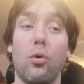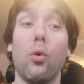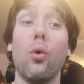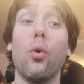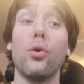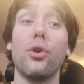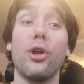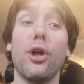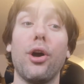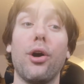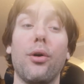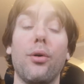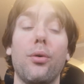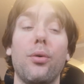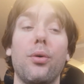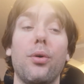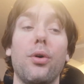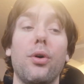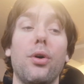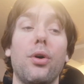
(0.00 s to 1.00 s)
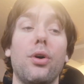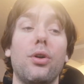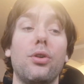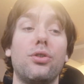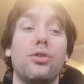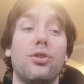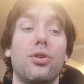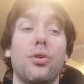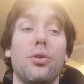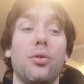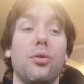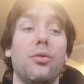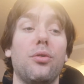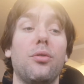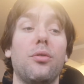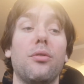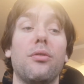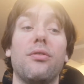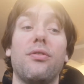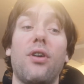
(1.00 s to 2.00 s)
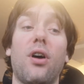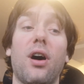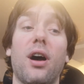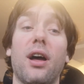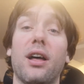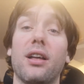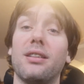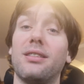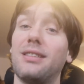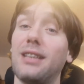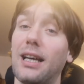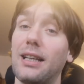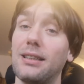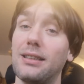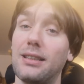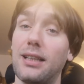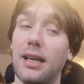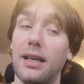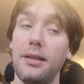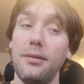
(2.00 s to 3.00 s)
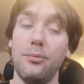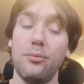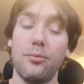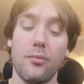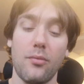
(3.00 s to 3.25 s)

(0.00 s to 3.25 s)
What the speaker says: audio to via Dante